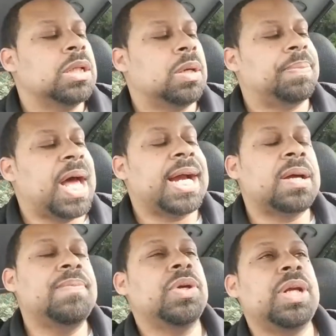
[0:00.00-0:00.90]
the black
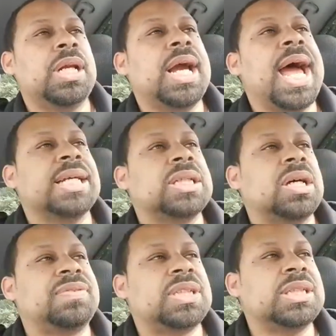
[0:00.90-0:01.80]
community as
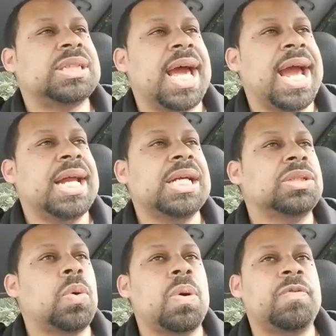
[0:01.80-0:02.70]
of since the
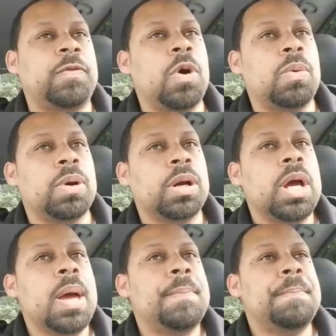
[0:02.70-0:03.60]
80s going forward,